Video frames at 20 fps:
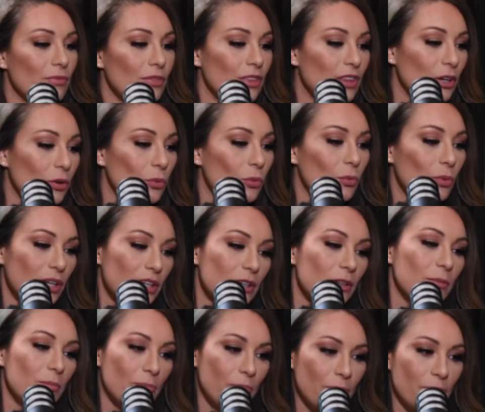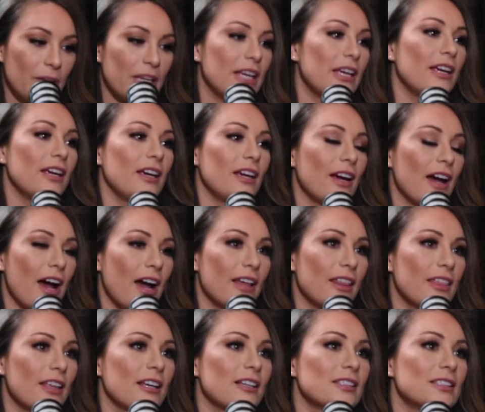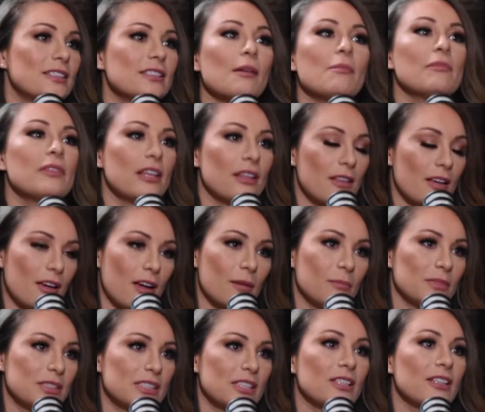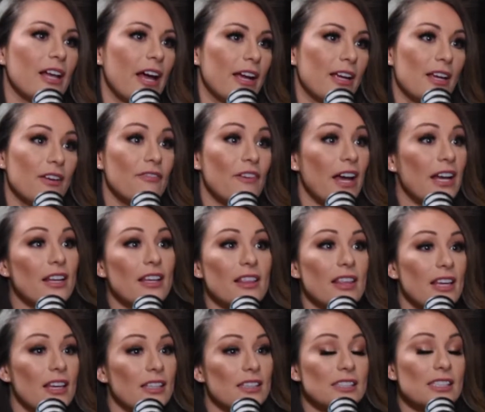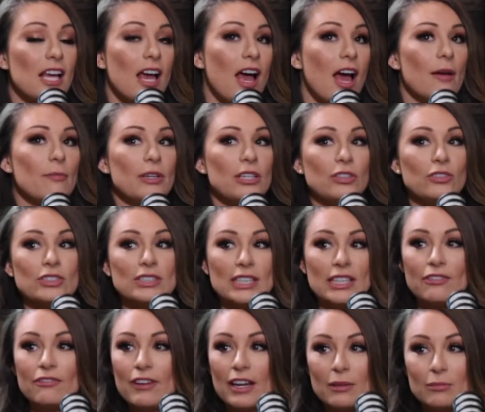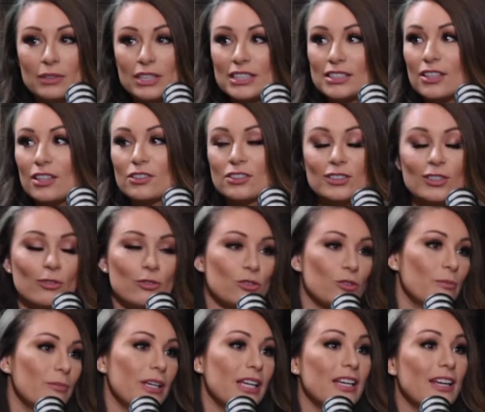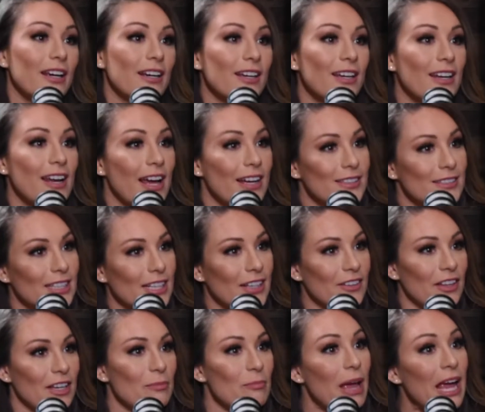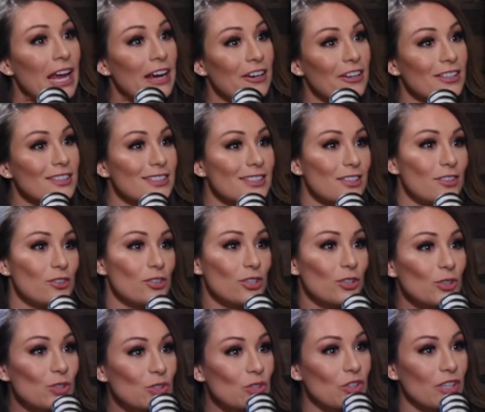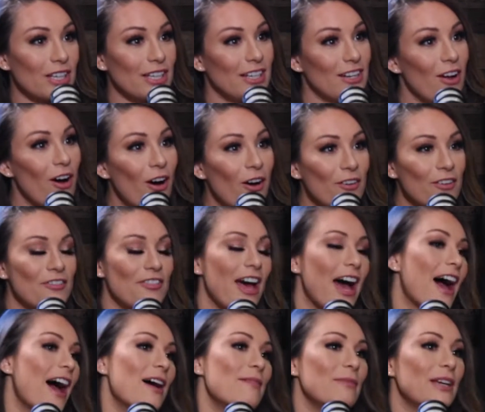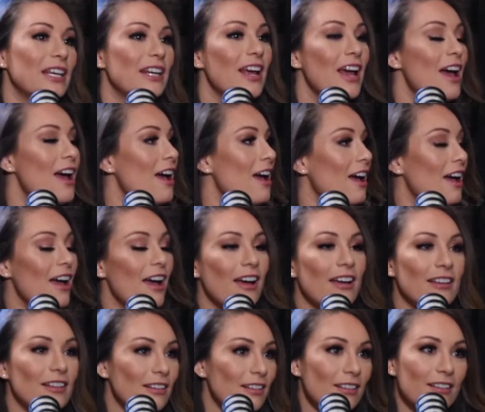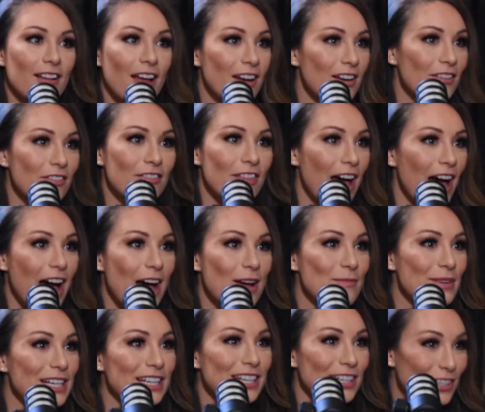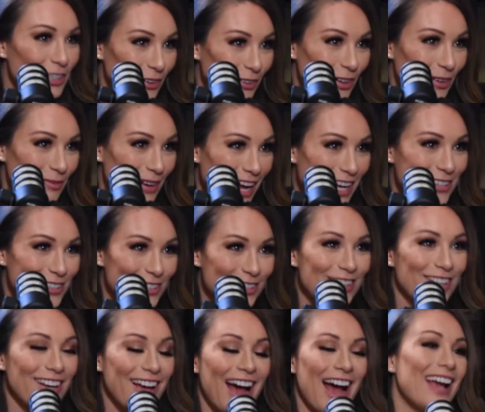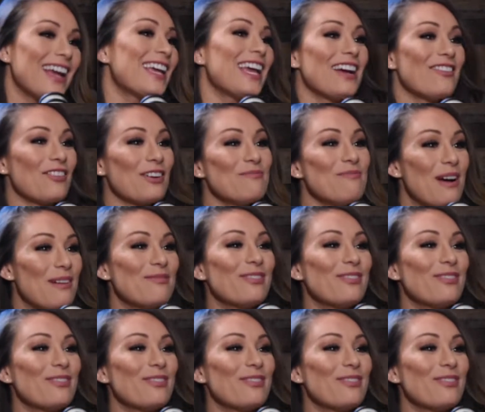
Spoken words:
There will be, I think, something that comes to light. If anything, it's, I mean, you see families on social media connecting, like parents and children and all of that. I mean, none of that. I mean, can you imagine? I can't remember.